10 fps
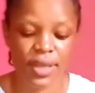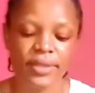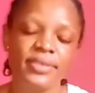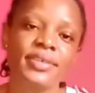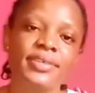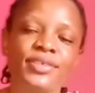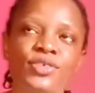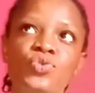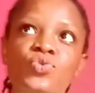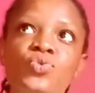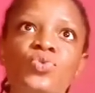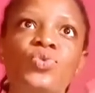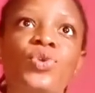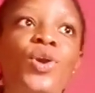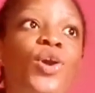and they said it's
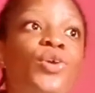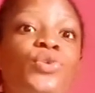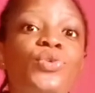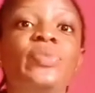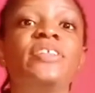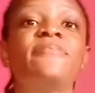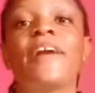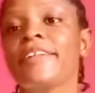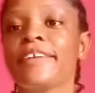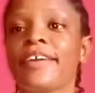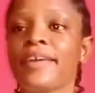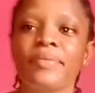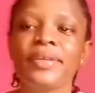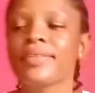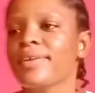to humidify the air,
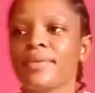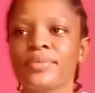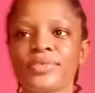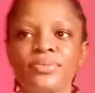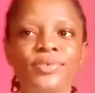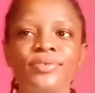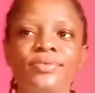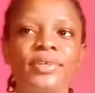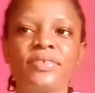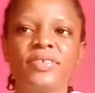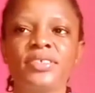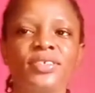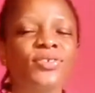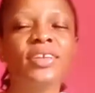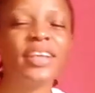make the air much more and everything.
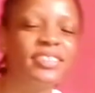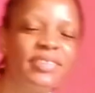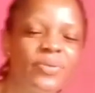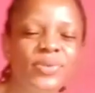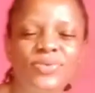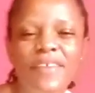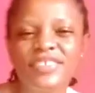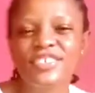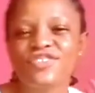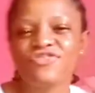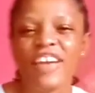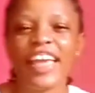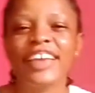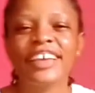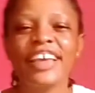You know, in Nigeria we still have this
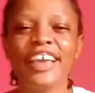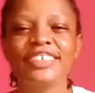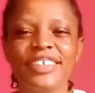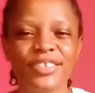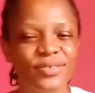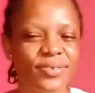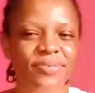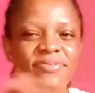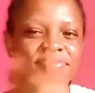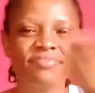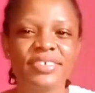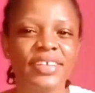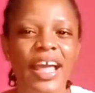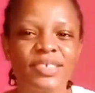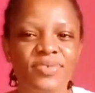dryness of in the
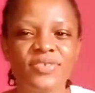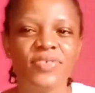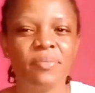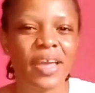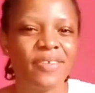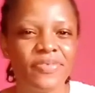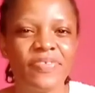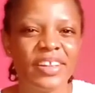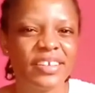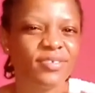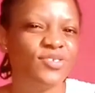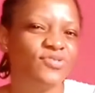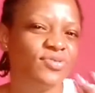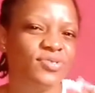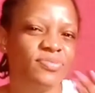atmosphere, by you feeling your
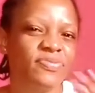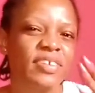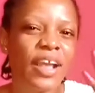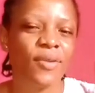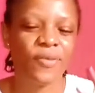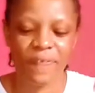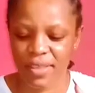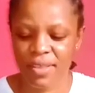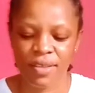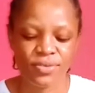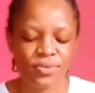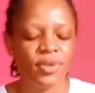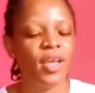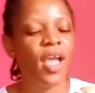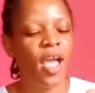throat, you feel like coughing here. So
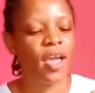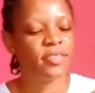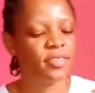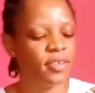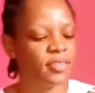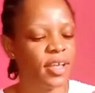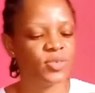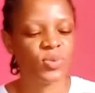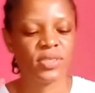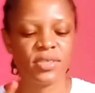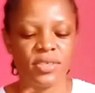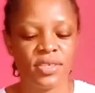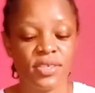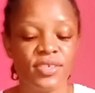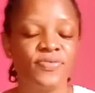I think that's what
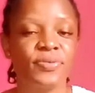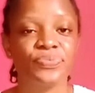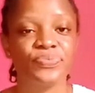this is for.